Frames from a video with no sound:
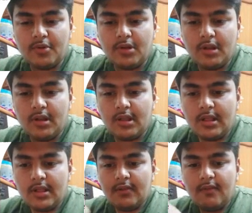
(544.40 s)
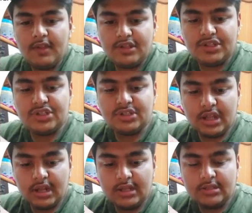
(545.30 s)
mode, which
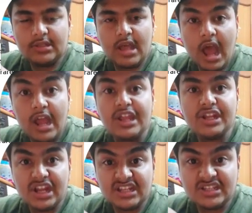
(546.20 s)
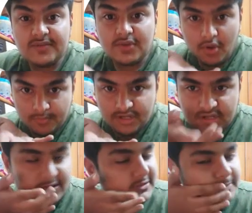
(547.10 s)
studies high redshift
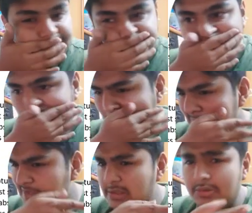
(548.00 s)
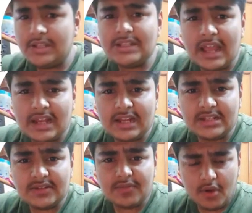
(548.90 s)
objects. Now these high
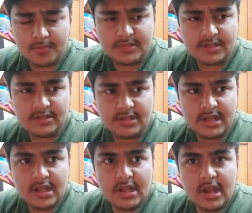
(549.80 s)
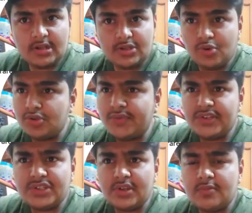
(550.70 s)
redshift objects are those
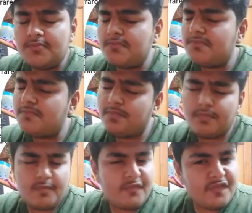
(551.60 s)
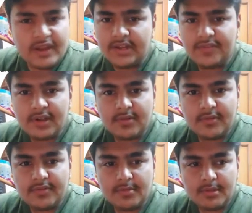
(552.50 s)
which are very far
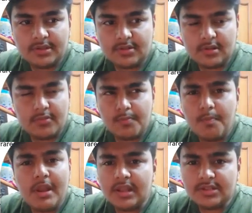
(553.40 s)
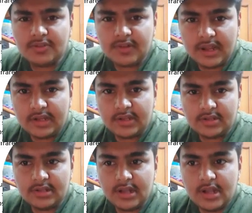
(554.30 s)
away from us, millions of light
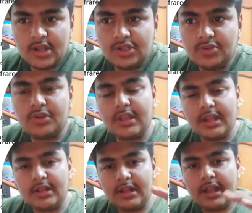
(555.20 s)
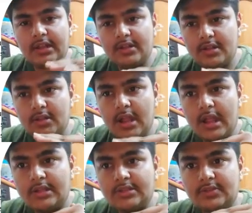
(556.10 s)
years. So their light
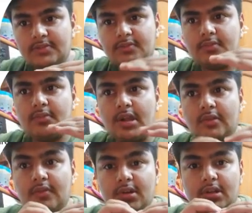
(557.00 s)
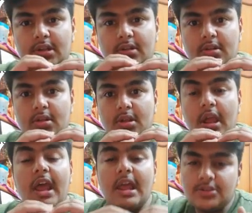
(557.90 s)
has
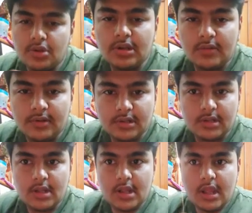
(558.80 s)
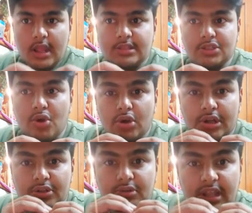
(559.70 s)
not converted, it's gone
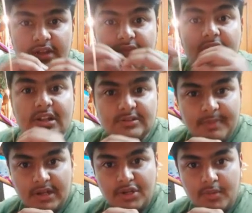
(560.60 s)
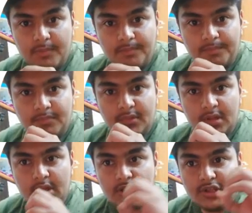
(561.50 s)
into the infrared spectrum.
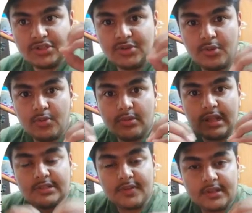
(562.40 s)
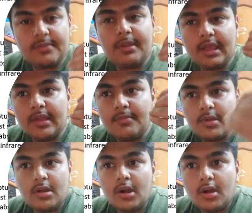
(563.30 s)
So that's why they
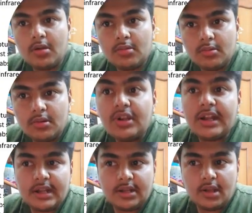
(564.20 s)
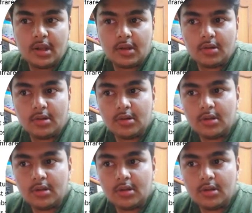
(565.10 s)
became red in color,